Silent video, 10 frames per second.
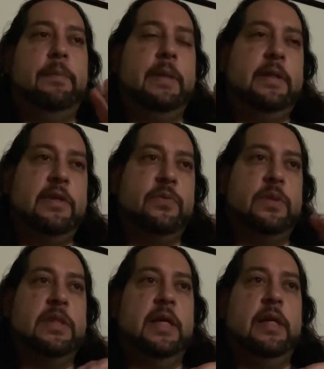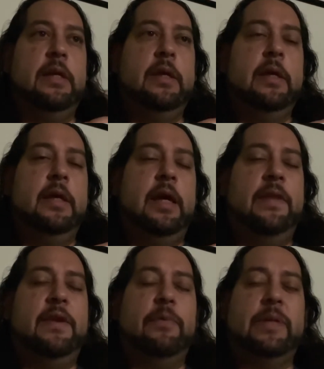I mean, this was done, I
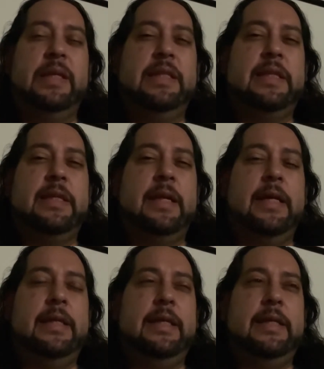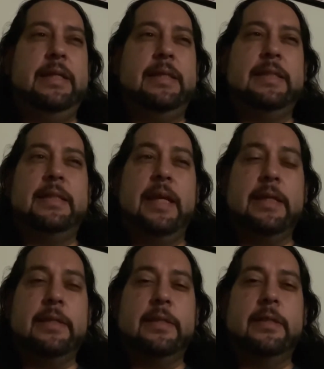think released in
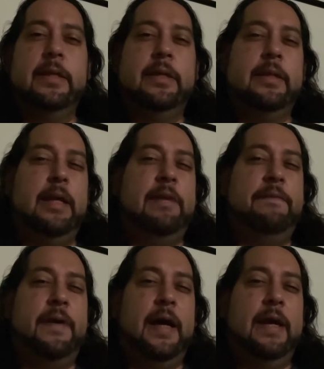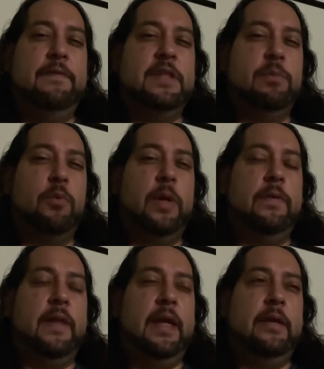96, 95, somewhere
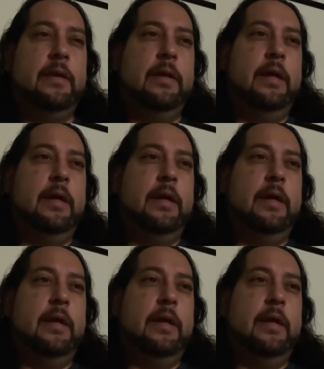around that.